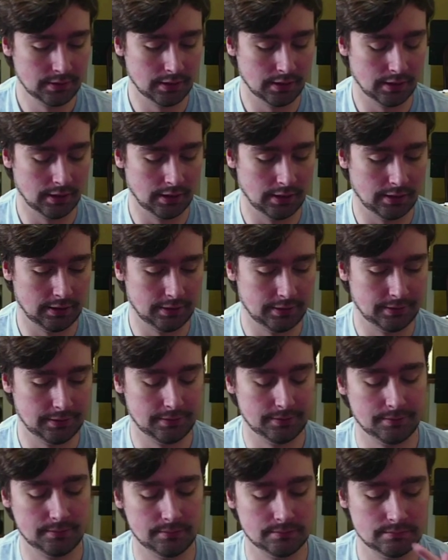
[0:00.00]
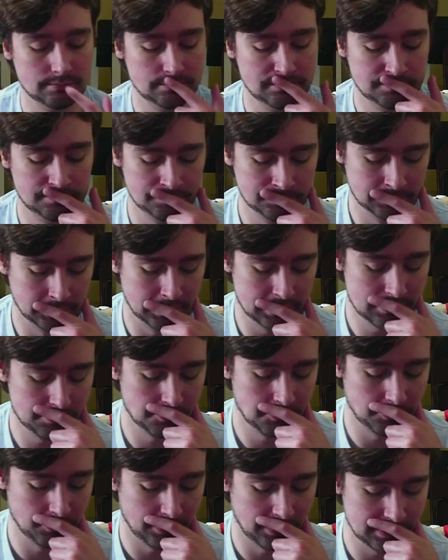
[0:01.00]
Um, let's
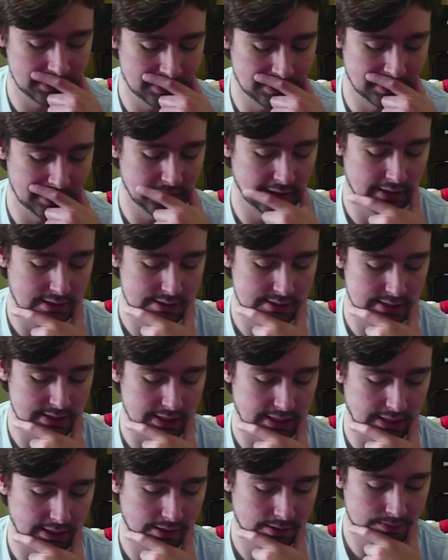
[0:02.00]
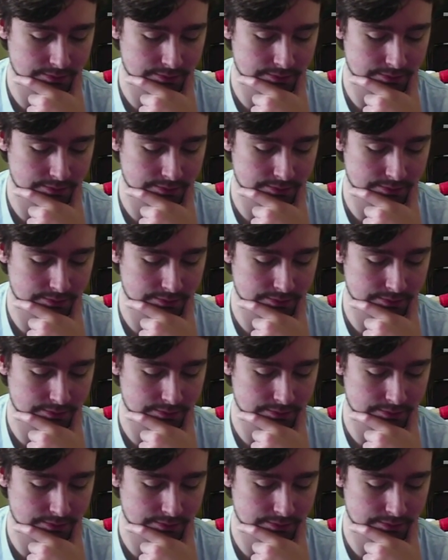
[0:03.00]
move on to the next thing.